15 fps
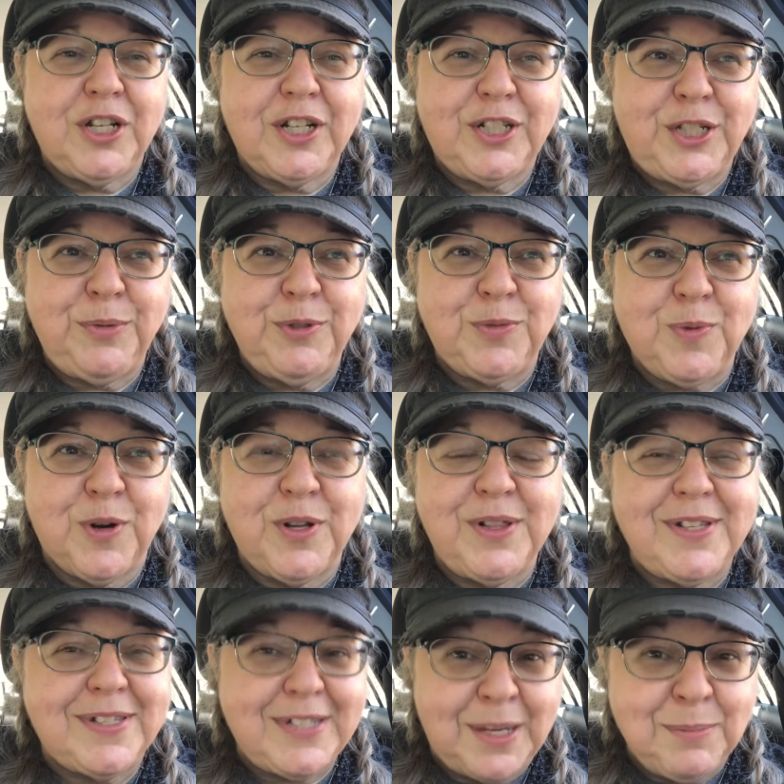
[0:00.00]
She was wearing
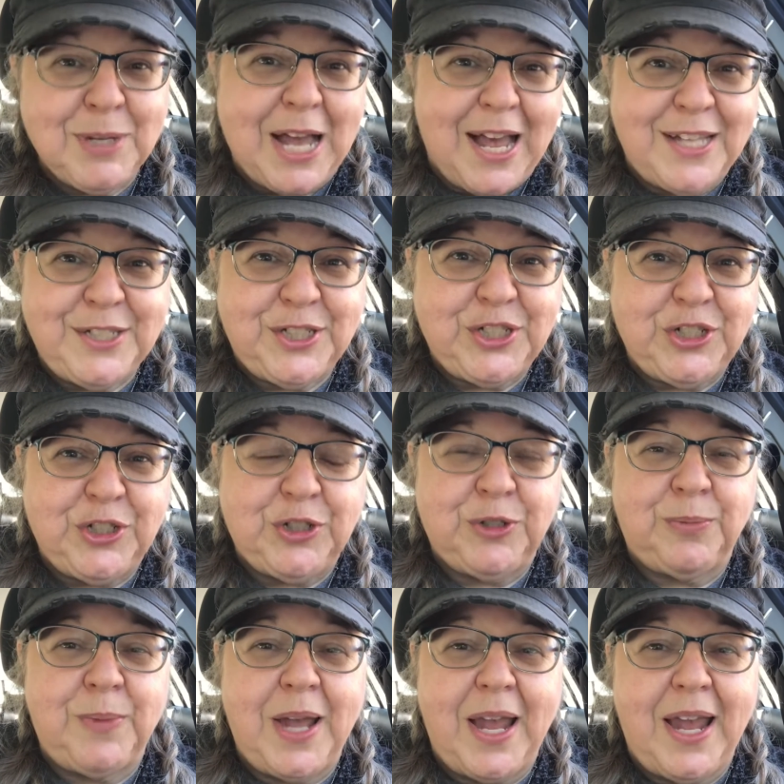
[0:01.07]
the same
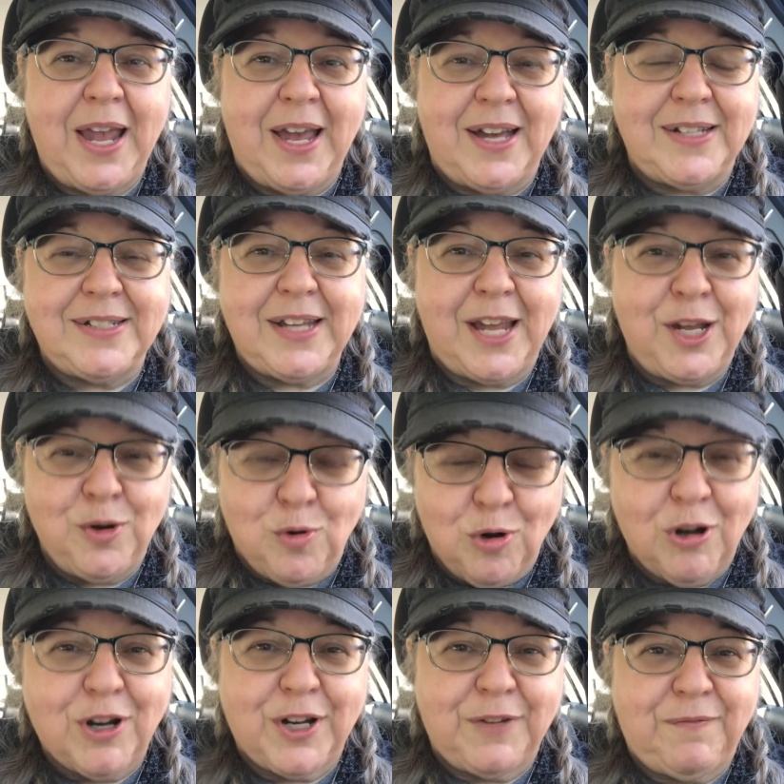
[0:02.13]
costume at a
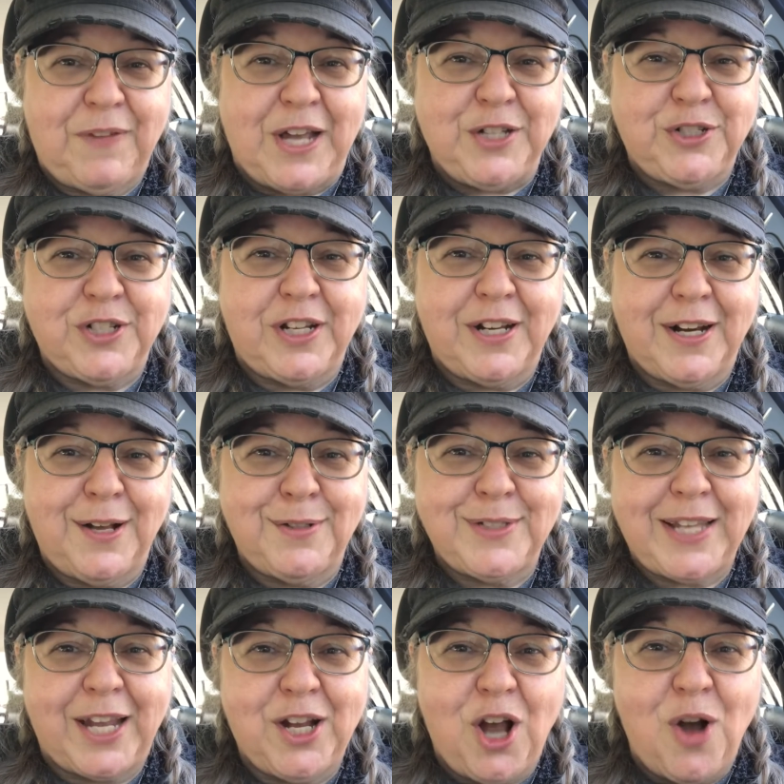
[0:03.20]
horror convention, and I was
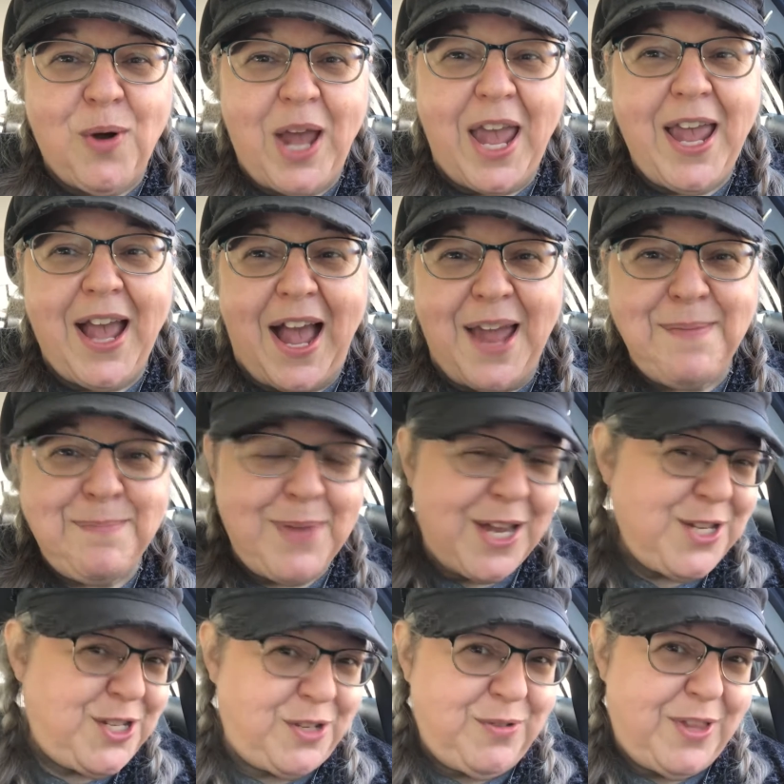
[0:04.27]
like, oh, hey, I
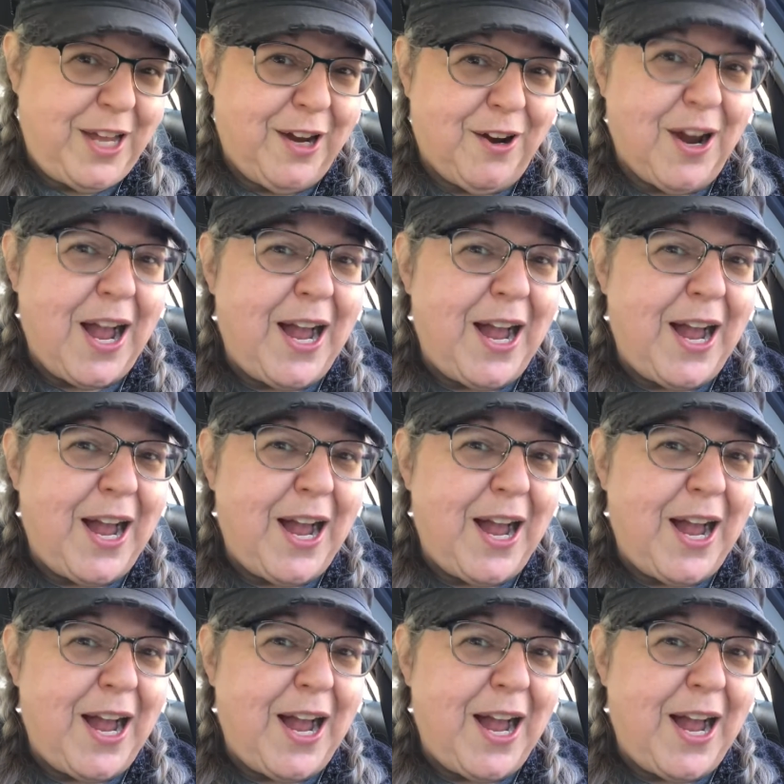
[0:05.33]
met you there.